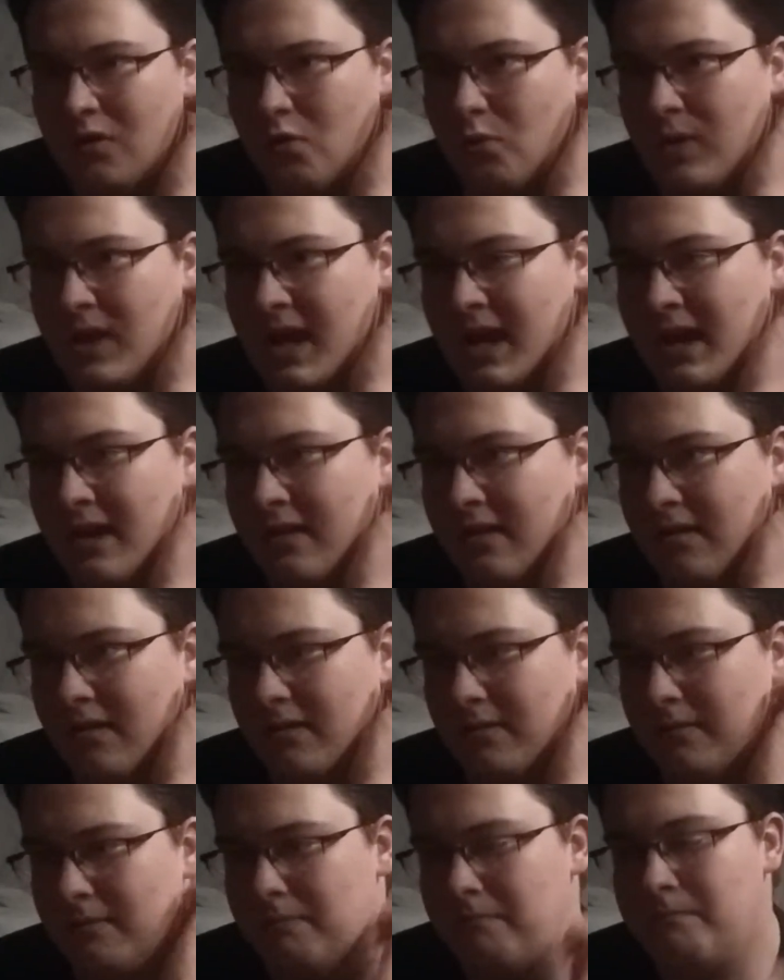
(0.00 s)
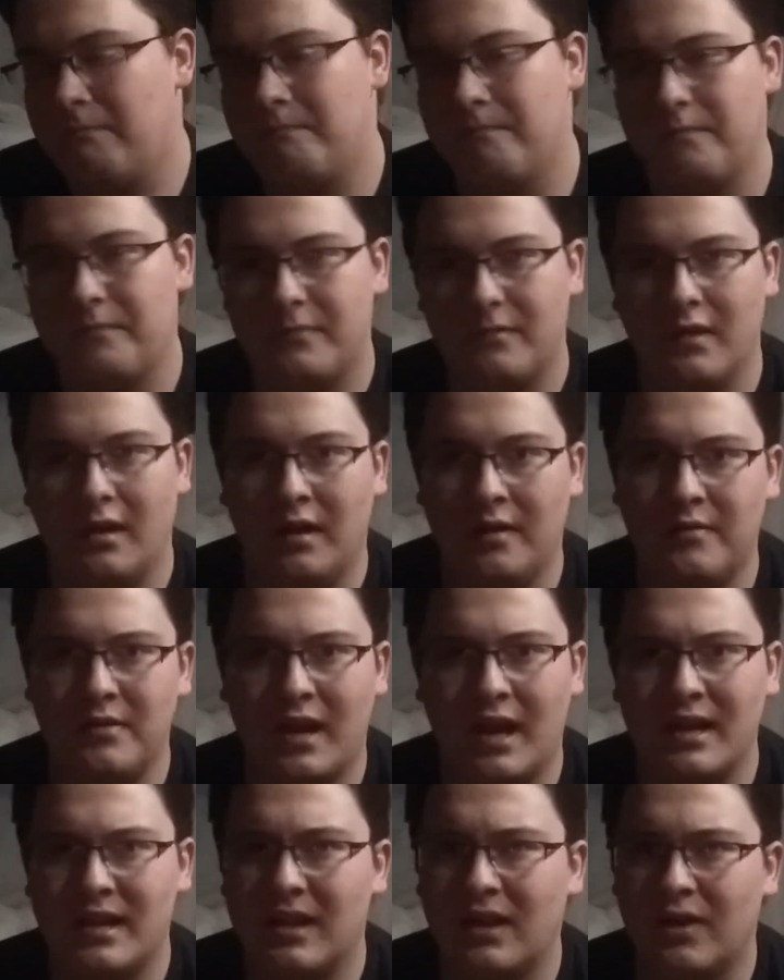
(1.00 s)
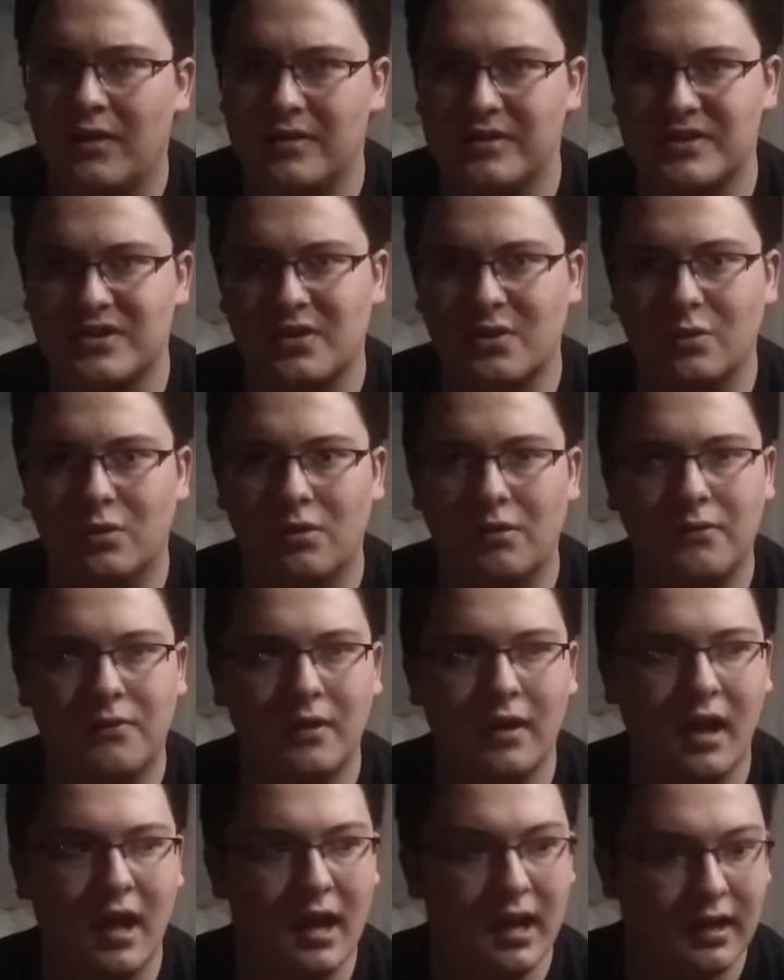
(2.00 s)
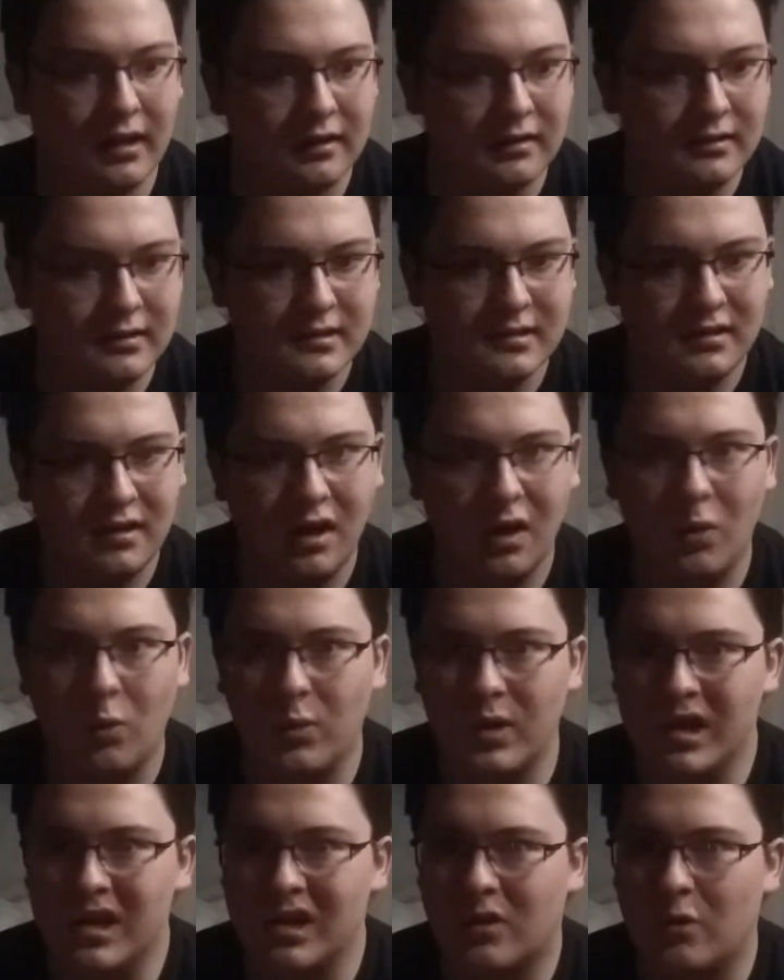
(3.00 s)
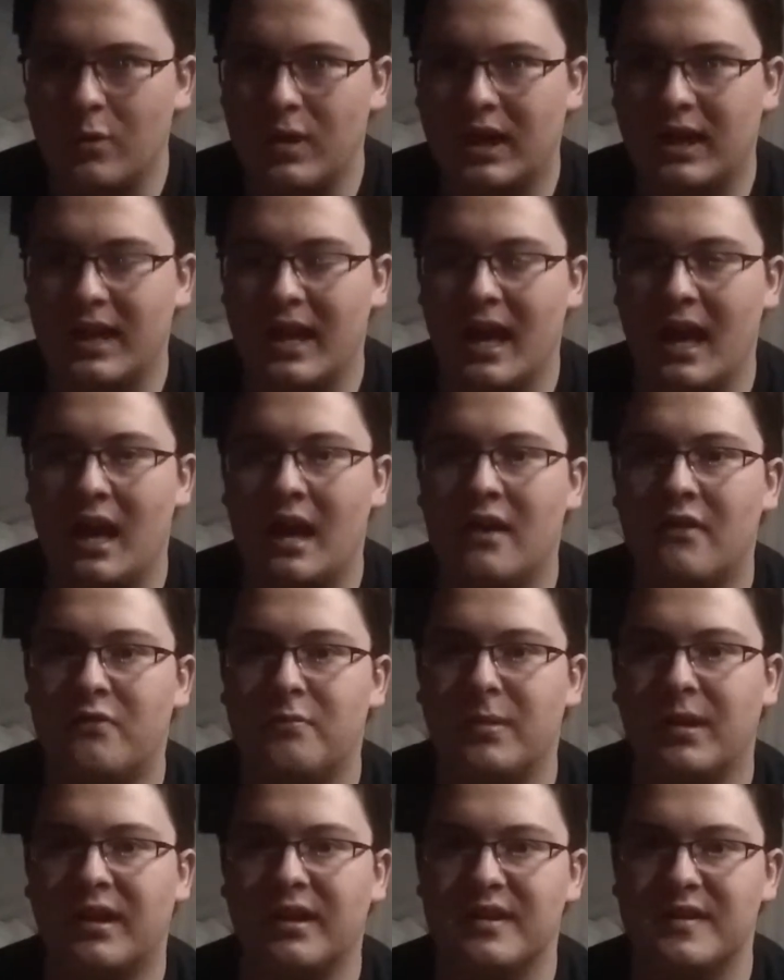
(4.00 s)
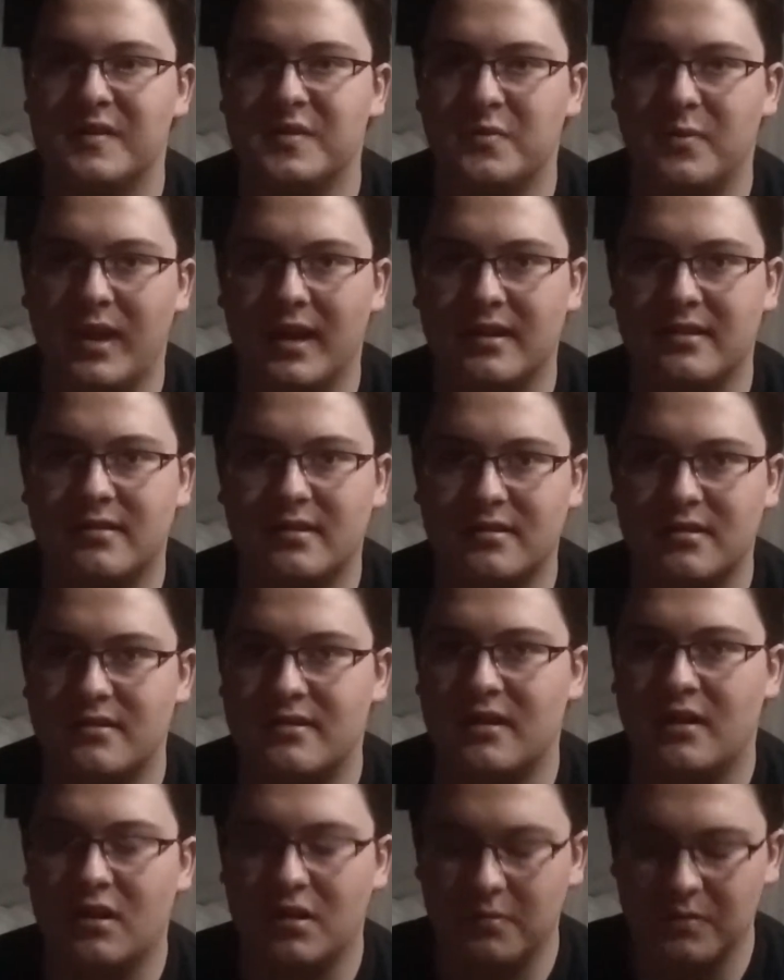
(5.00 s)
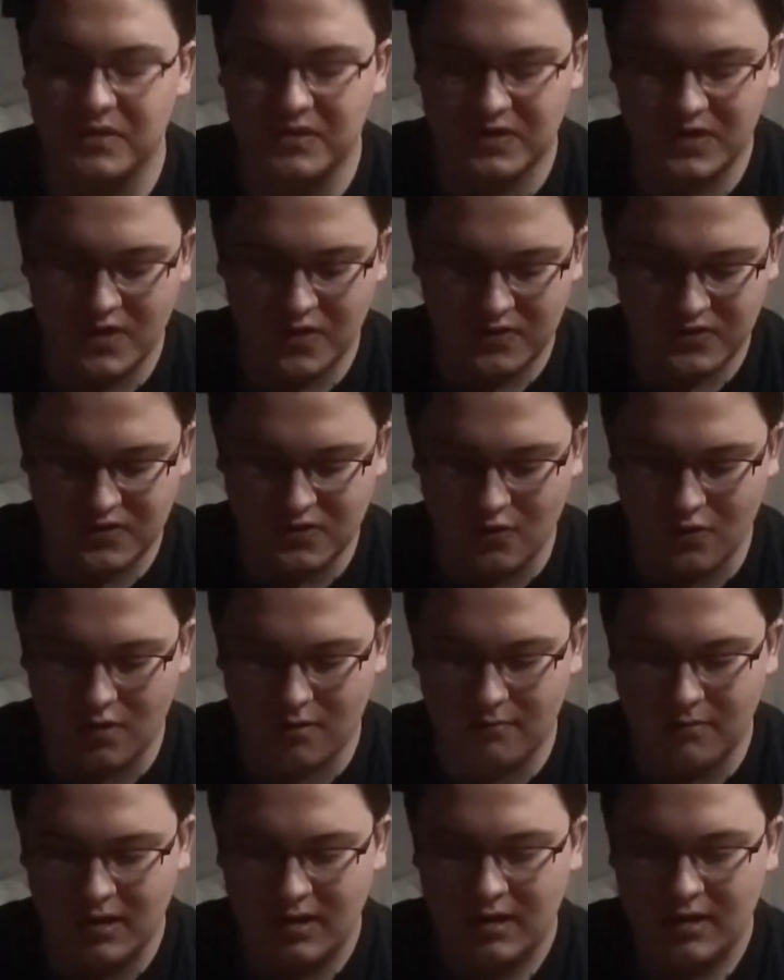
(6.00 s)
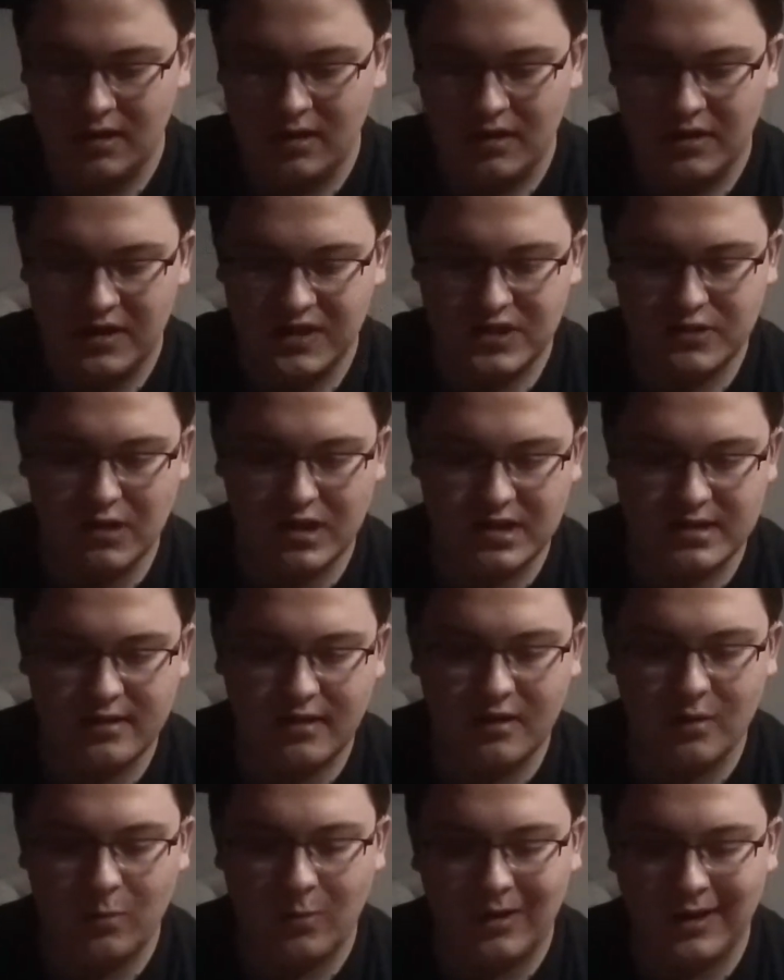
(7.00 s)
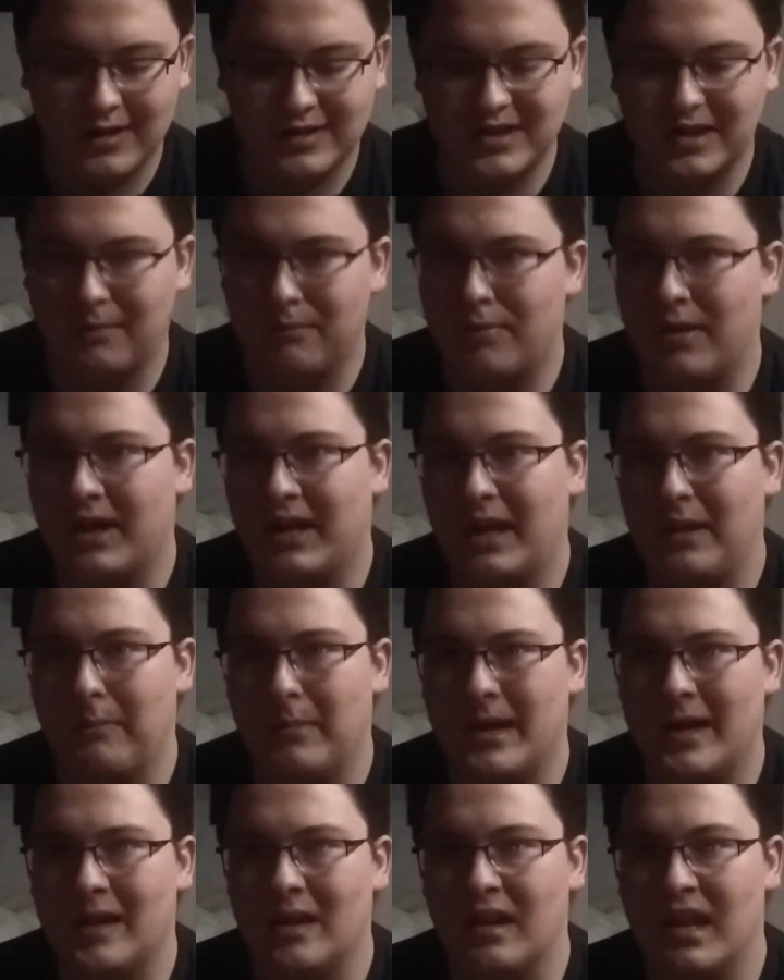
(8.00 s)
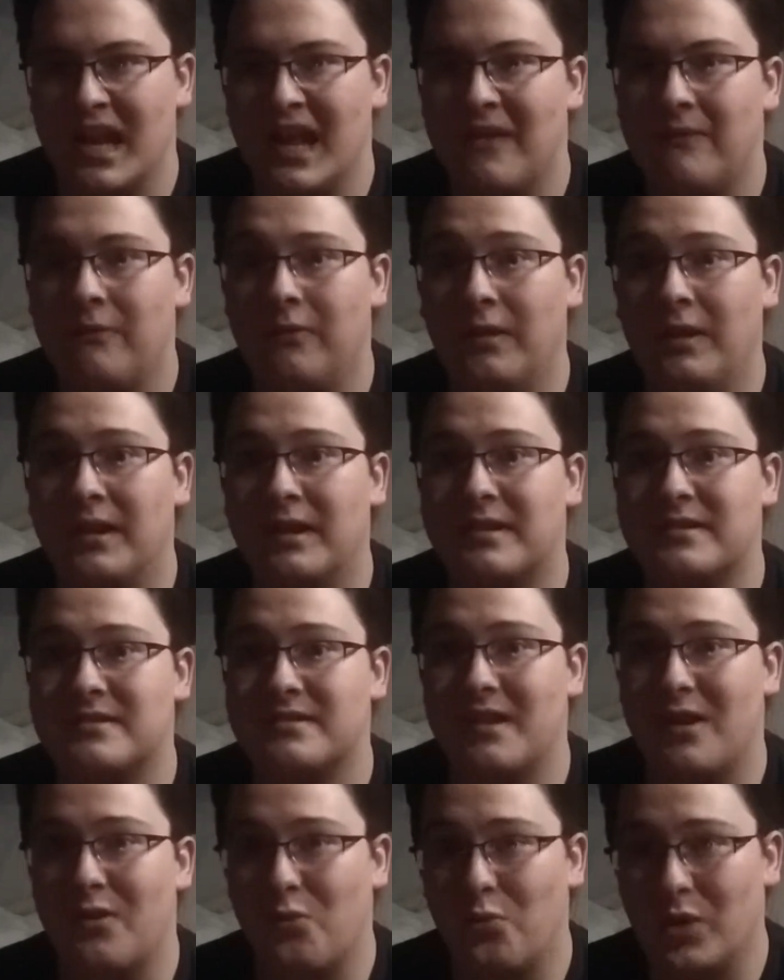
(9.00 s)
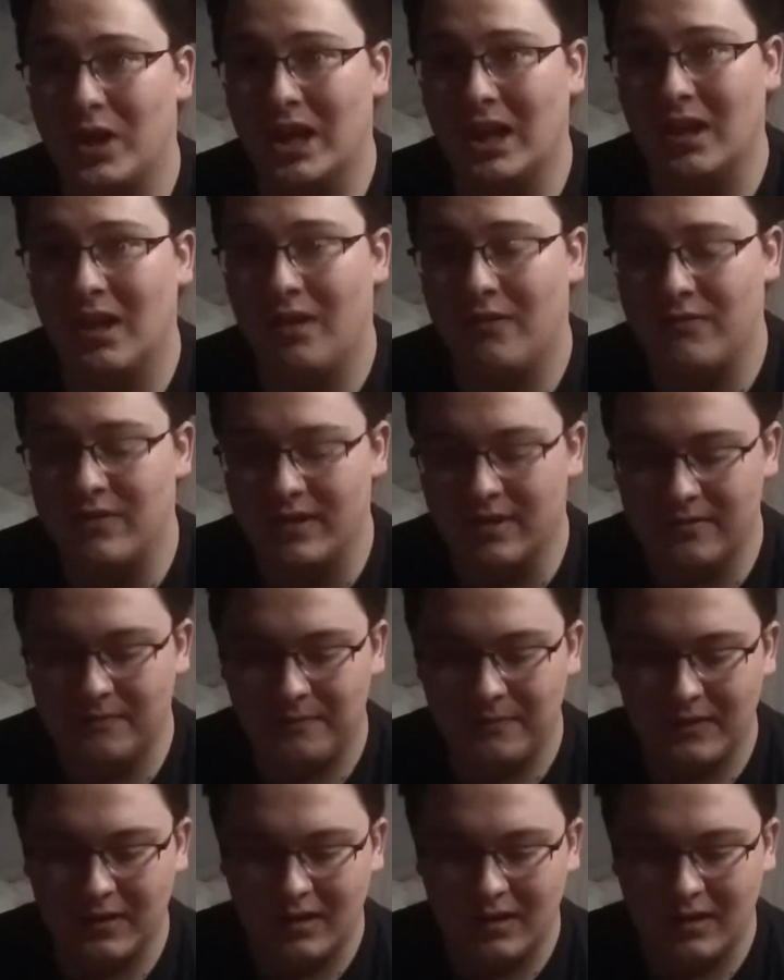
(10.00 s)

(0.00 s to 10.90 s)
we had I didn't go to school for like a week and a half because we had such a terrible snowstorm. So I started watching Breaking Bad on Netflix, and I really loved it.